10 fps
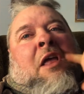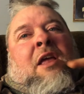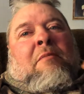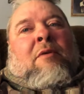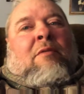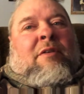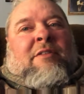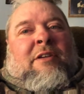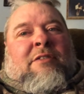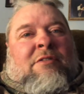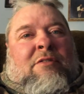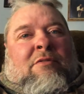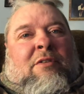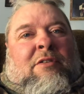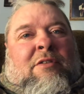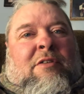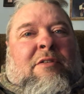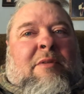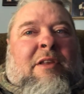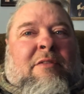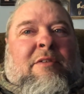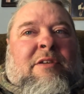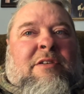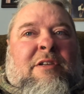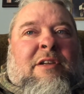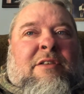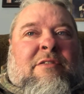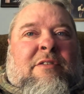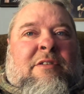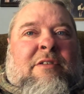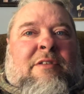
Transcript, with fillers: and my wife's hands are cold all the time. Anyway, she has uh,